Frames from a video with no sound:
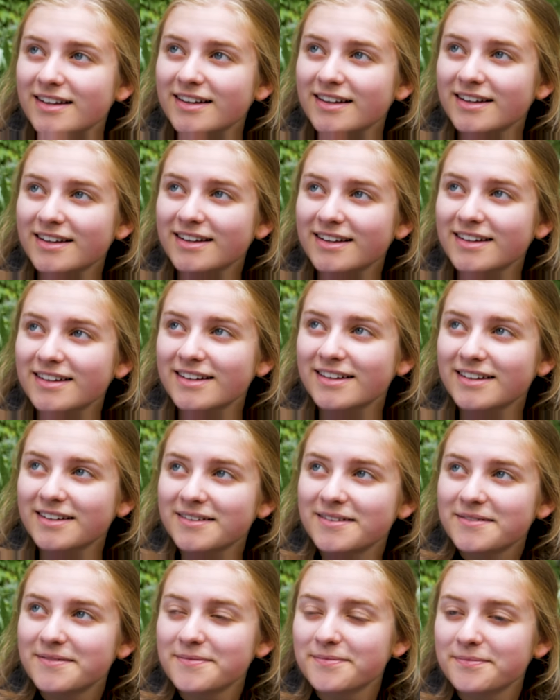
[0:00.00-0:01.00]

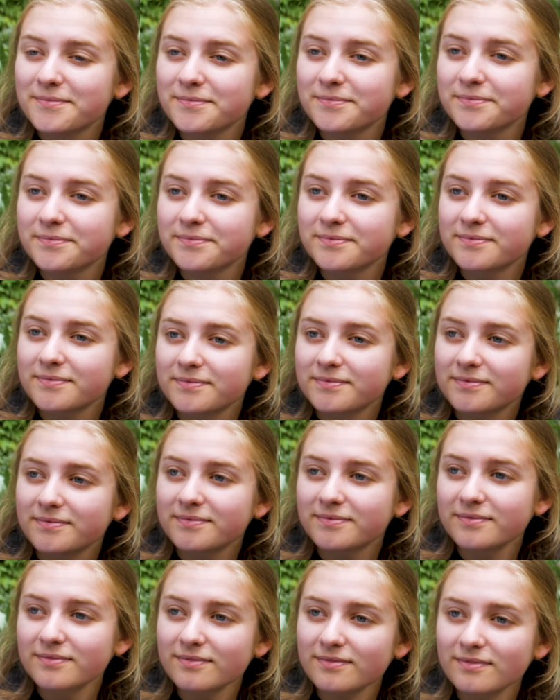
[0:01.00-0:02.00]

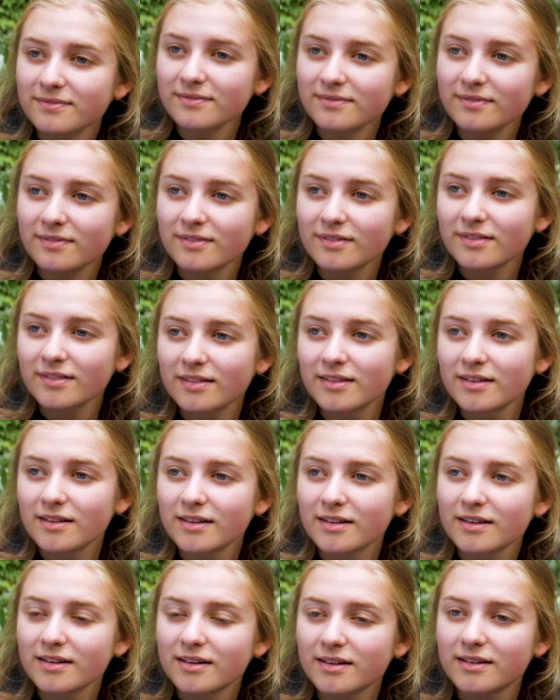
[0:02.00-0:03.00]

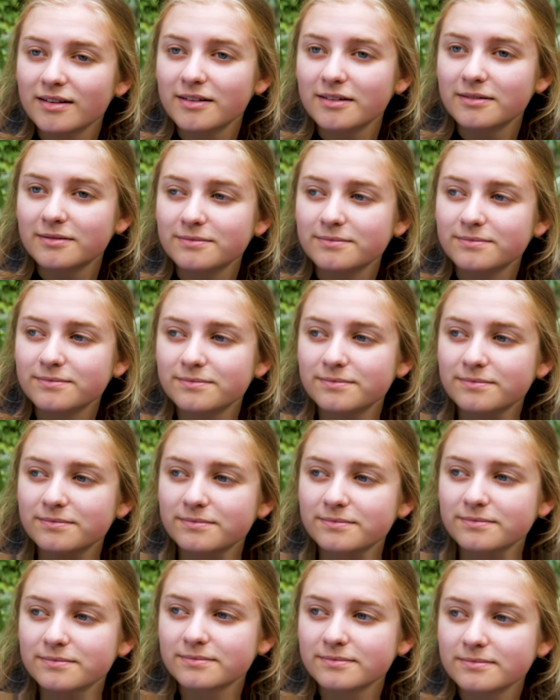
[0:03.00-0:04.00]

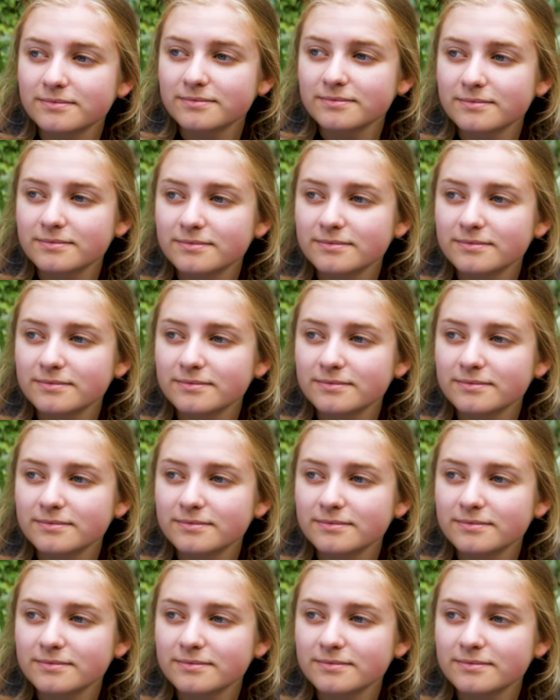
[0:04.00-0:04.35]
This person isn't speaking.